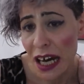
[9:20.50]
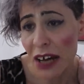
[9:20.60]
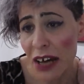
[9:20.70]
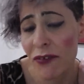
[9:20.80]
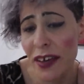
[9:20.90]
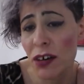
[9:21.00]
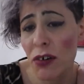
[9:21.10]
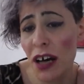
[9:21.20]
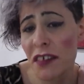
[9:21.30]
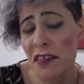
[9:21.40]

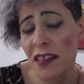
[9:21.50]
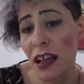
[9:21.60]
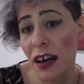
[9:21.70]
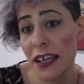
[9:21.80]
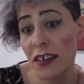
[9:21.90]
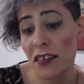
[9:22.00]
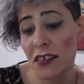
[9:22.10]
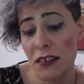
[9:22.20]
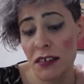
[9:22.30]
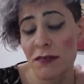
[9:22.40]
a slight
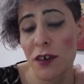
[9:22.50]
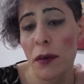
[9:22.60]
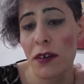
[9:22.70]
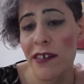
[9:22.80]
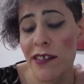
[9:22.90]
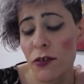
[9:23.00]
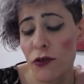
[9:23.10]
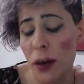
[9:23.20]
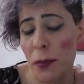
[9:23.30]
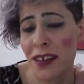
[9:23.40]
sense of emotional
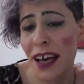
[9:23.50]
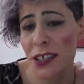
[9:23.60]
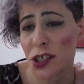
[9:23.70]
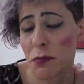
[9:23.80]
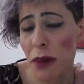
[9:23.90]
trepidation,